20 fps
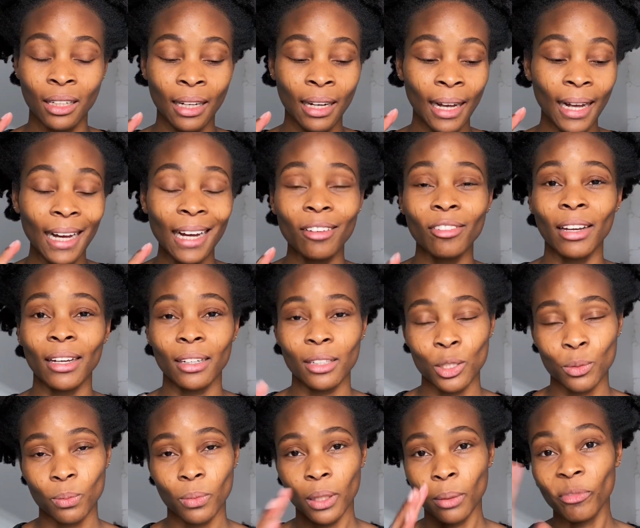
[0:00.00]
I have like
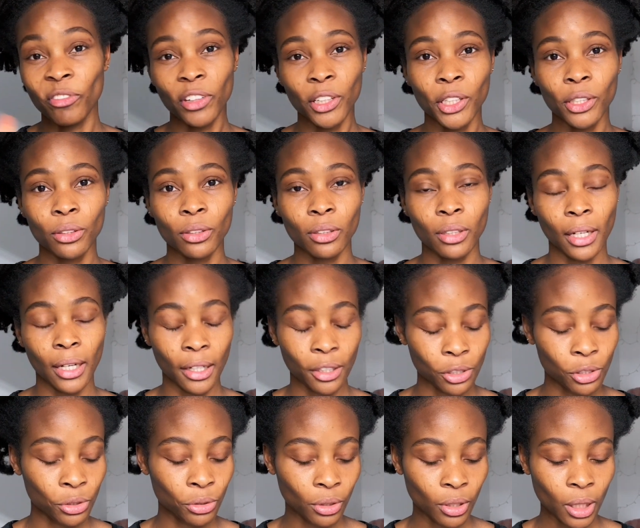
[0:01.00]
a video
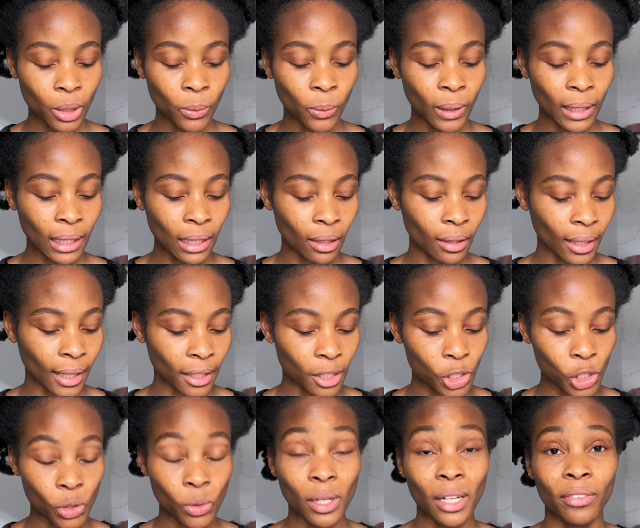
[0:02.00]
extra where I like
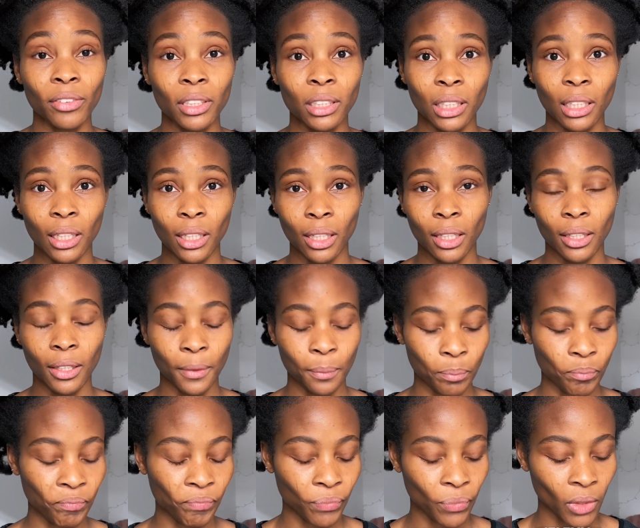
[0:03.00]
show everything
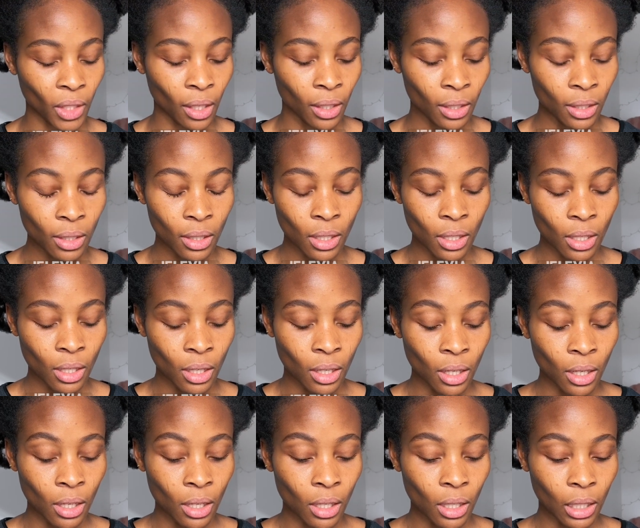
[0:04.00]

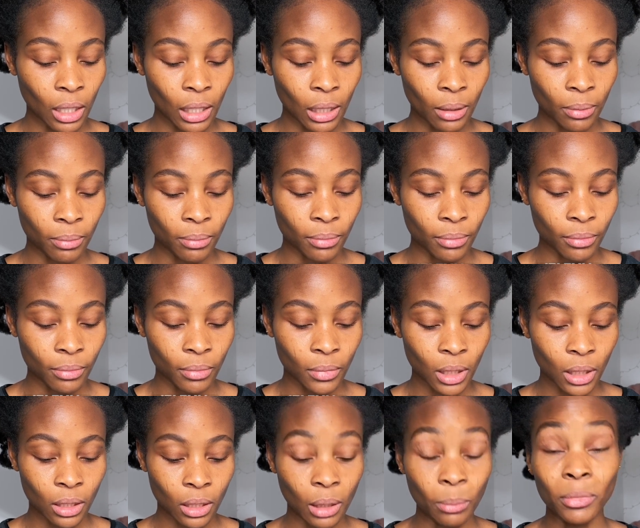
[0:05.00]

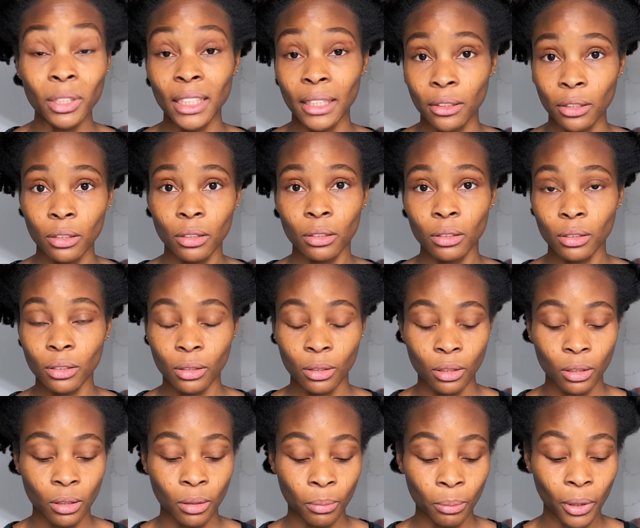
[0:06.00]
in details,
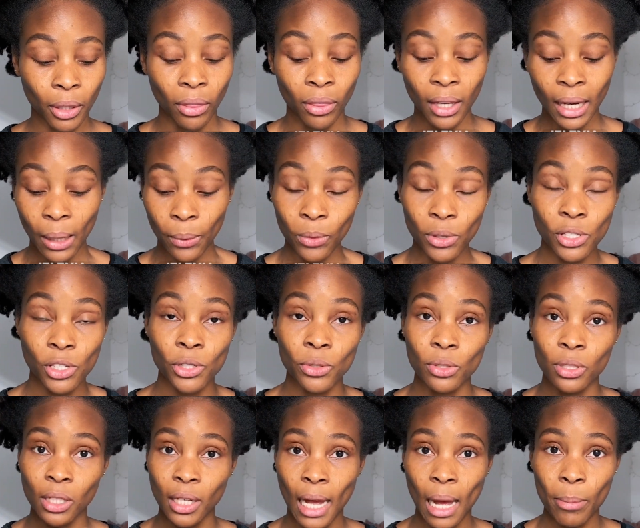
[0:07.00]
but there I wasn't using
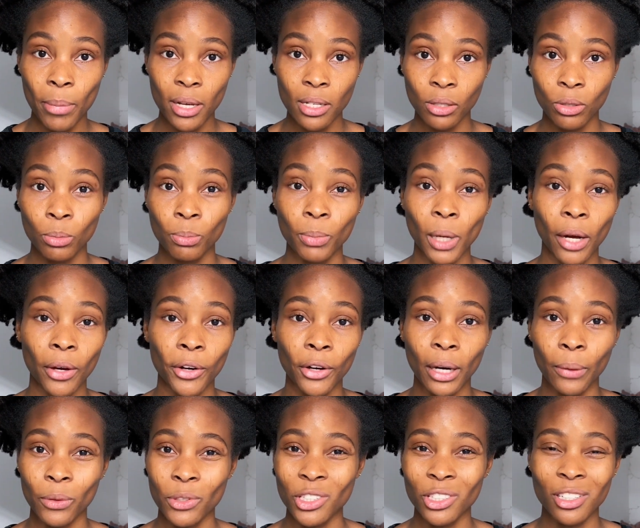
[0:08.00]
the hibiscus powder. I
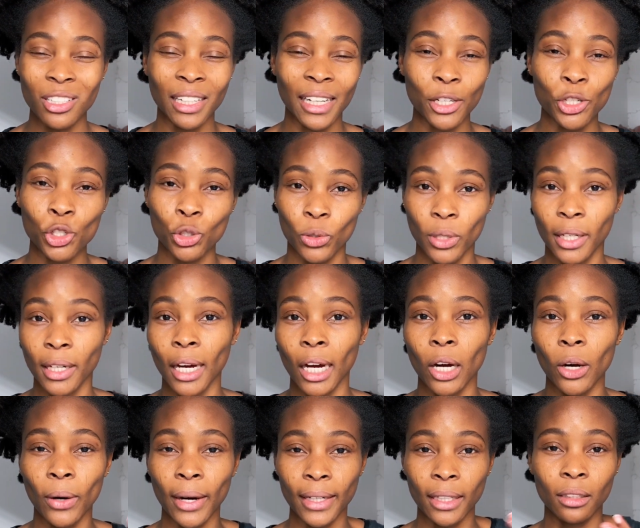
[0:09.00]
was just like showing how
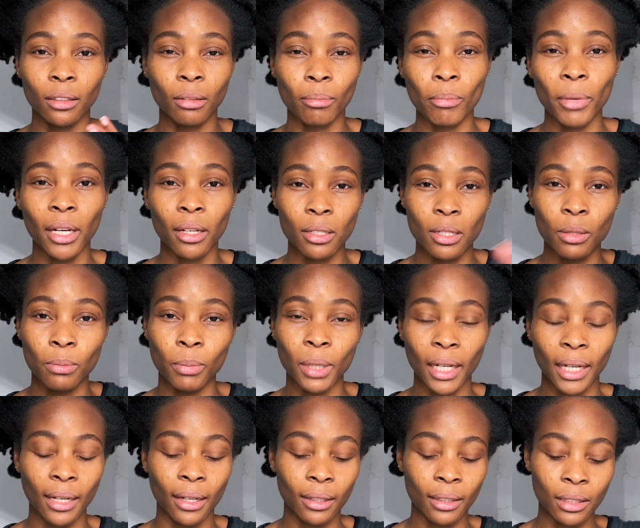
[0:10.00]
I mix my
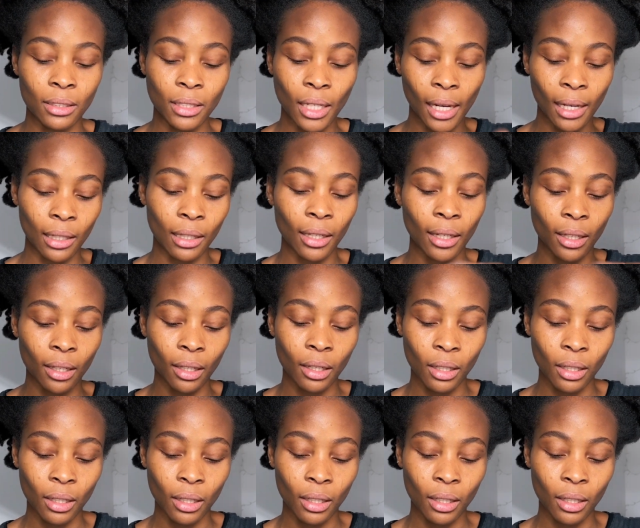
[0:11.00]
detangling